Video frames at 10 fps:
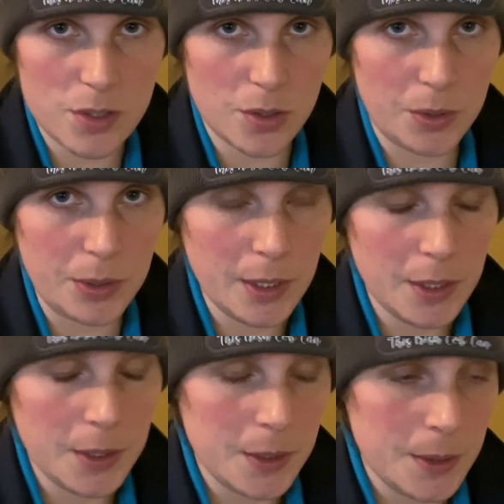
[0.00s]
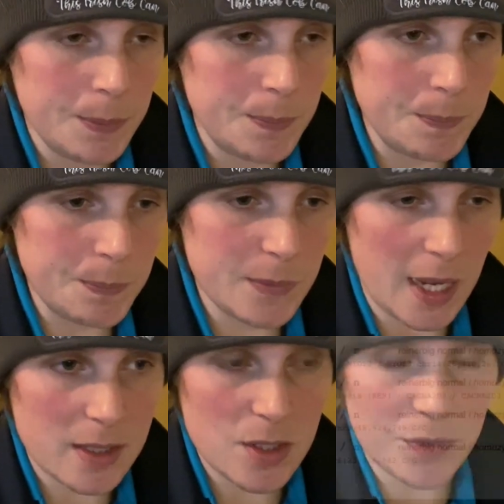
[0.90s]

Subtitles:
So that's